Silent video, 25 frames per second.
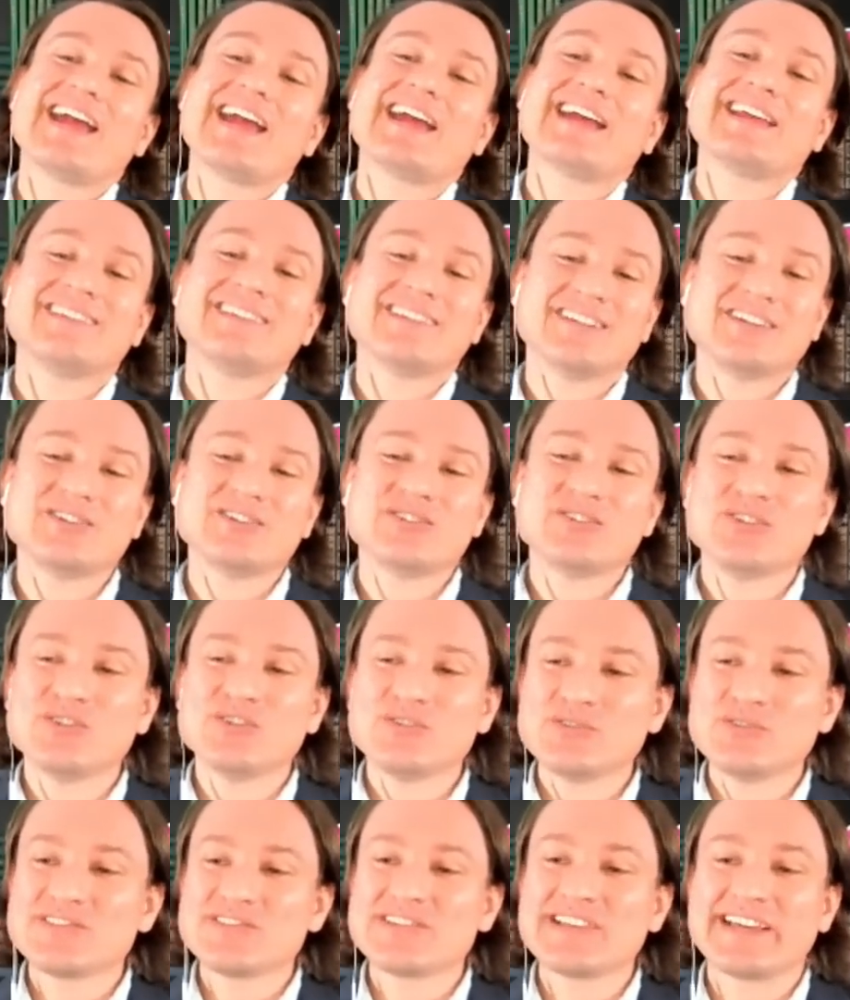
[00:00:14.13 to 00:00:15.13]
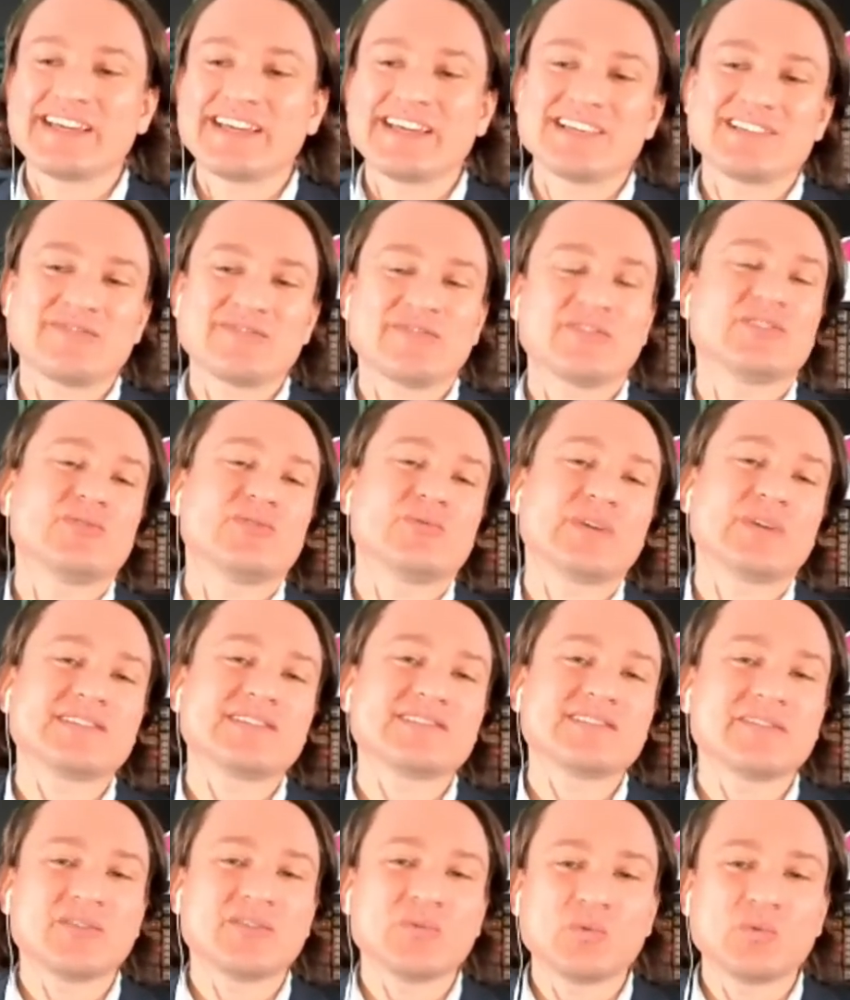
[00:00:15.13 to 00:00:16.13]
And the good news, I guess, for the
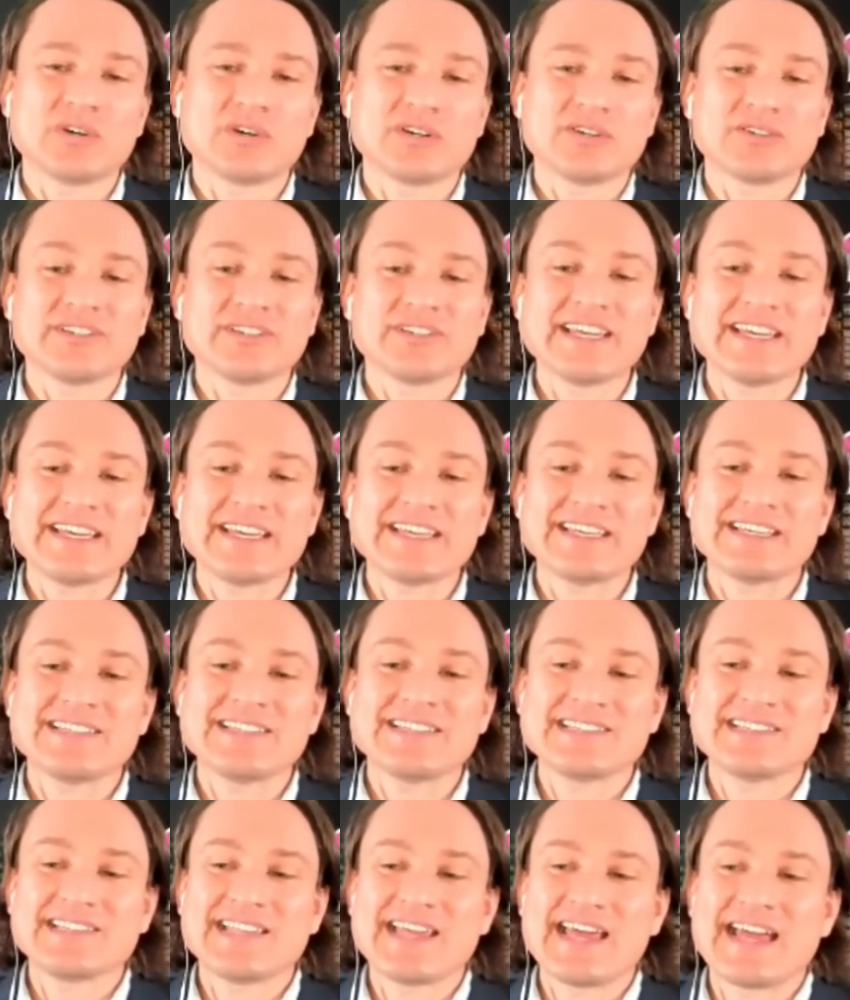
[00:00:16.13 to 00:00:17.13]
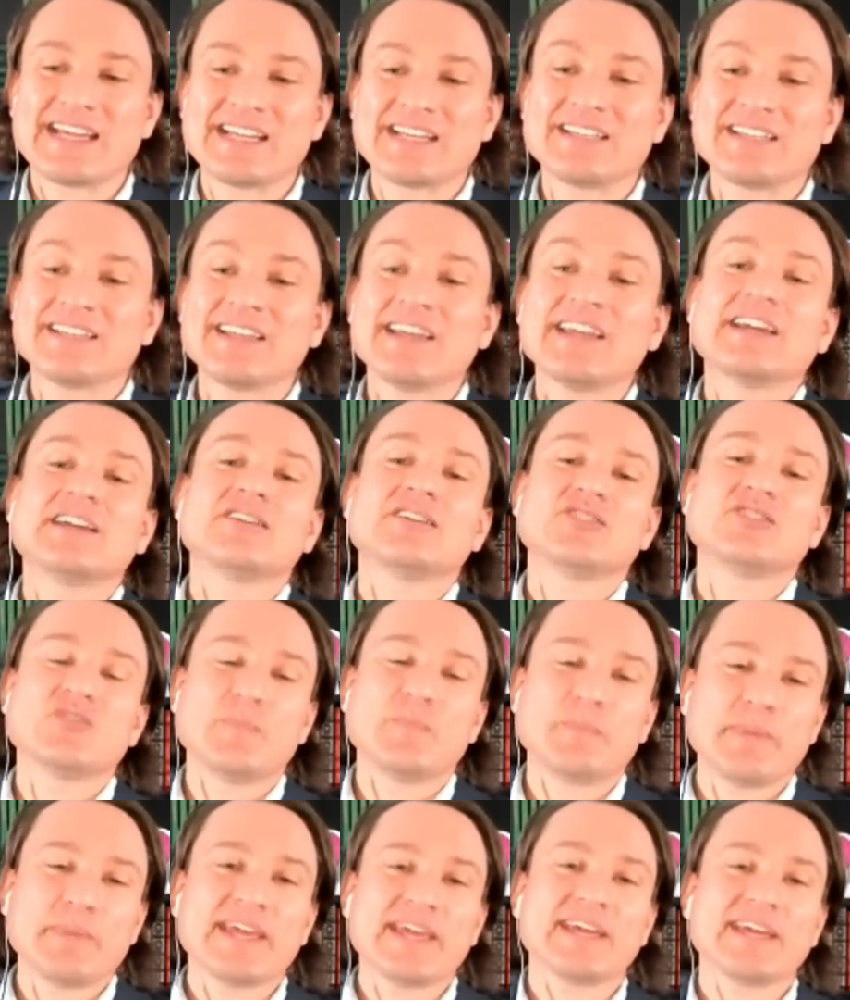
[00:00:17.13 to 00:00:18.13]
rest of the world is that
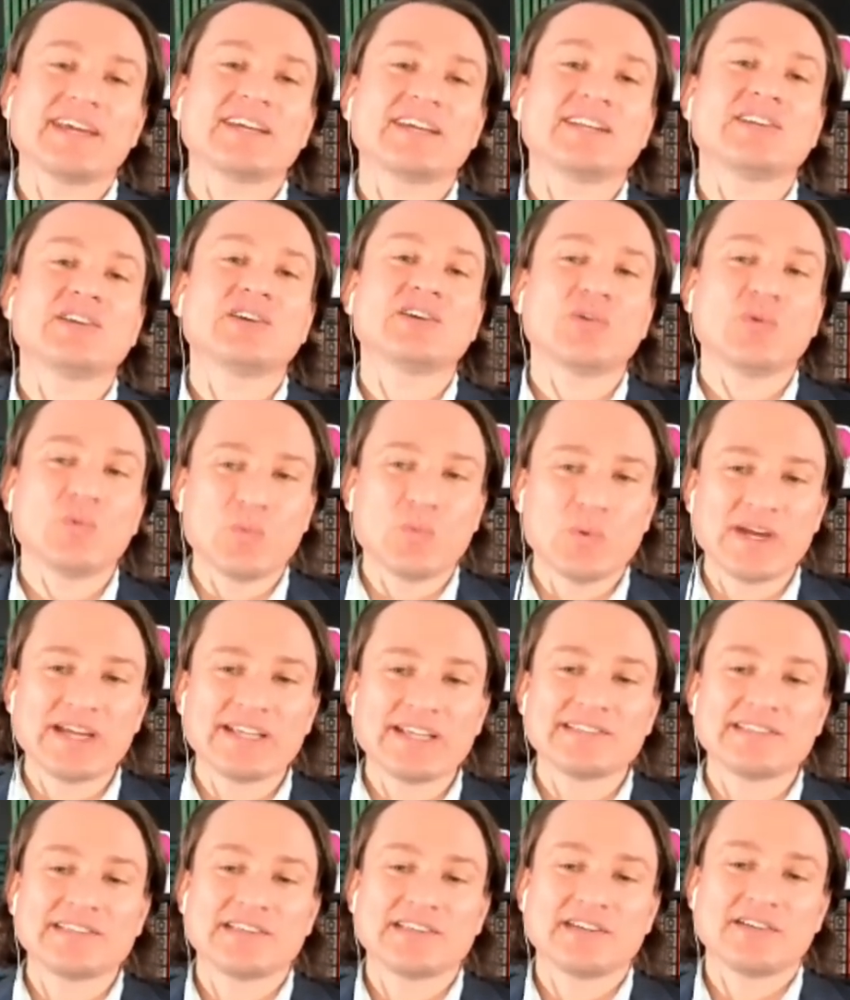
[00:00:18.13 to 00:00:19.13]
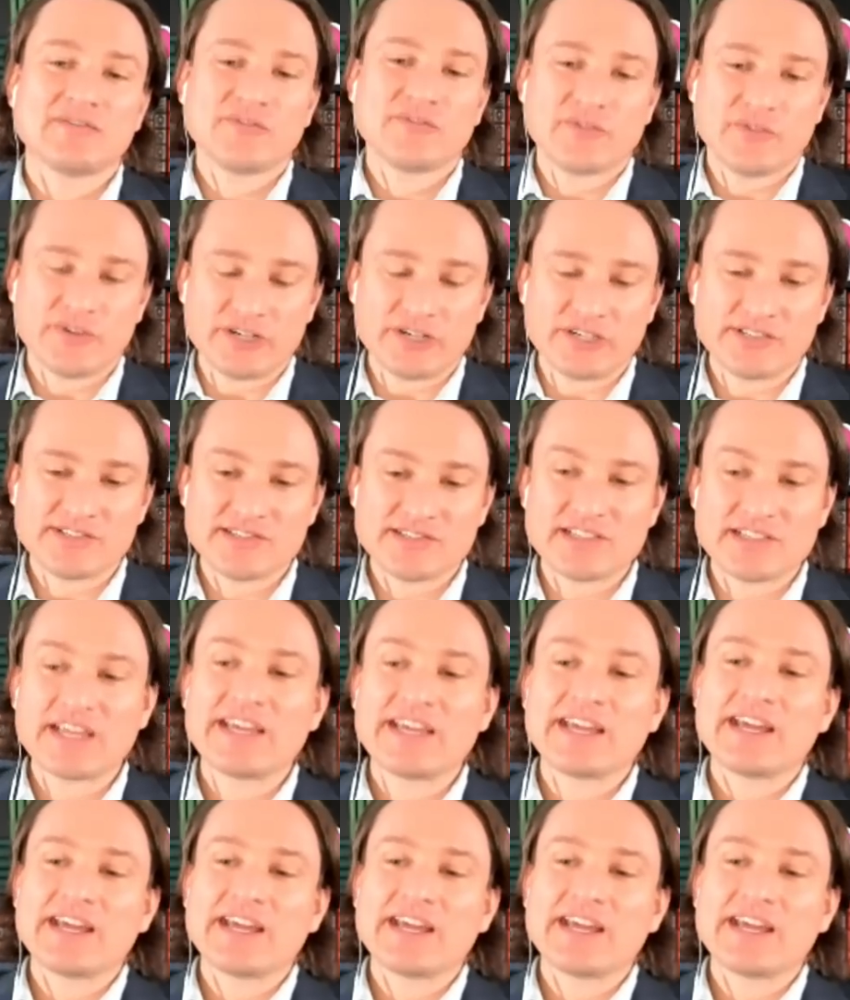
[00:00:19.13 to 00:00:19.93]
Japan went first.